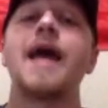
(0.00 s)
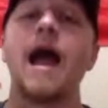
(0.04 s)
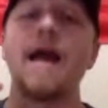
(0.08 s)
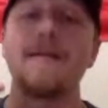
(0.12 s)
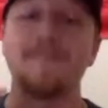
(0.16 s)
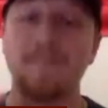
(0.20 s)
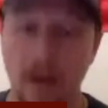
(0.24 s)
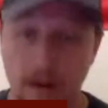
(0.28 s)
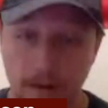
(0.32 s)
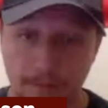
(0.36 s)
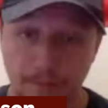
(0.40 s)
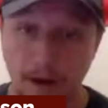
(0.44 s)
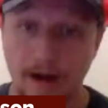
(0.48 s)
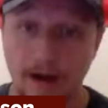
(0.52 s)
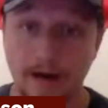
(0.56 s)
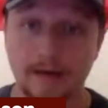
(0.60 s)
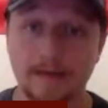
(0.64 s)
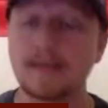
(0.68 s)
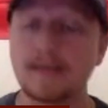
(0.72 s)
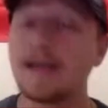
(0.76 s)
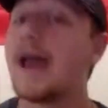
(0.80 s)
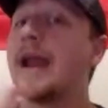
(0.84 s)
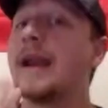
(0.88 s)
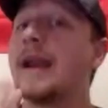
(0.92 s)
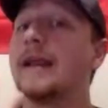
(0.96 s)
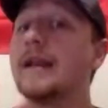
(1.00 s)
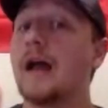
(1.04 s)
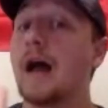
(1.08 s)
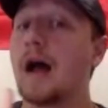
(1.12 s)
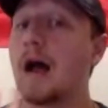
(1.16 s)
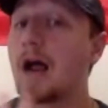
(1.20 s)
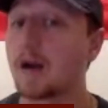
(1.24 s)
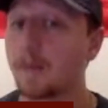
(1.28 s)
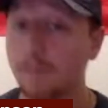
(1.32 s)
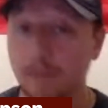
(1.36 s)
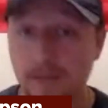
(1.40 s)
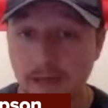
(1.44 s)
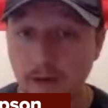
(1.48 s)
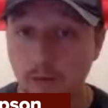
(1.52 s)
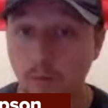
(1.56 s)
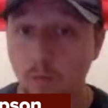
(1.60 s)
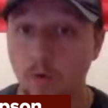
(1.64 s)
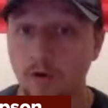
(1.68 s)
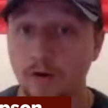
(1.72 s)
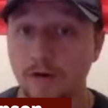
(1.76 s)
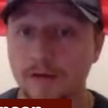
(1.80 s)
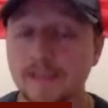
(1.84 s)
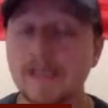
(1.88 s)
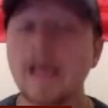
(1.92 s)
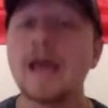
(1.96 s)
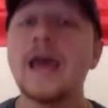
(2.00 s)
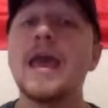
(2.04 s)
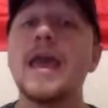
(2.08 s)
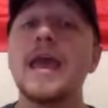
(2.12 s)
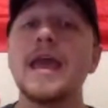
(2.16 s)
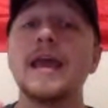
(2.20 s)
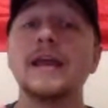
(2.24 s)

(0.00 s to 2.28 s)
I found a product and it 100% works.